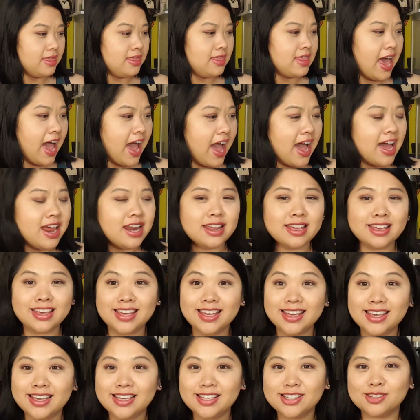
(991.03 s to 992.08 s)
that
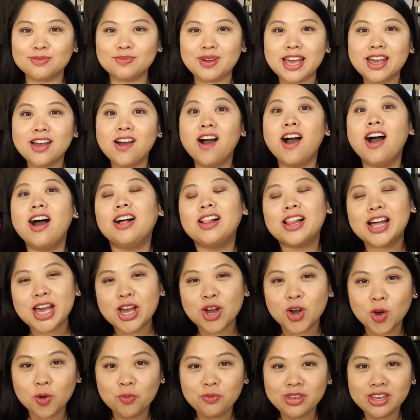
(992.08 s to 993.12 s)
is my haul. I
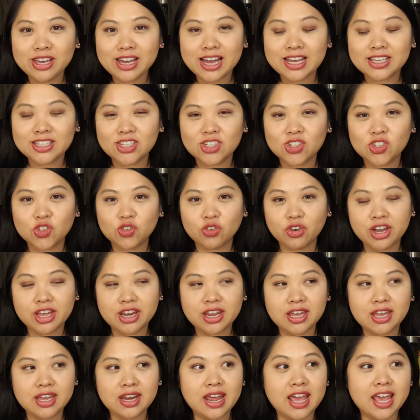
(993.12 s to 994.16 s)
hope you guys enjoyed
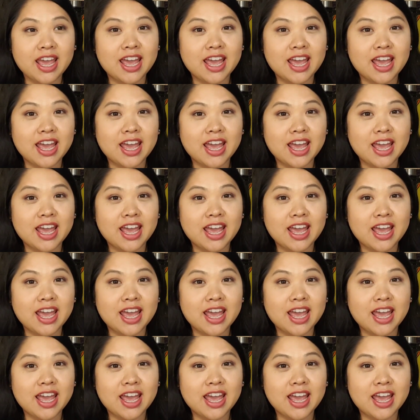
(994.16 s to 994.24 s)
it.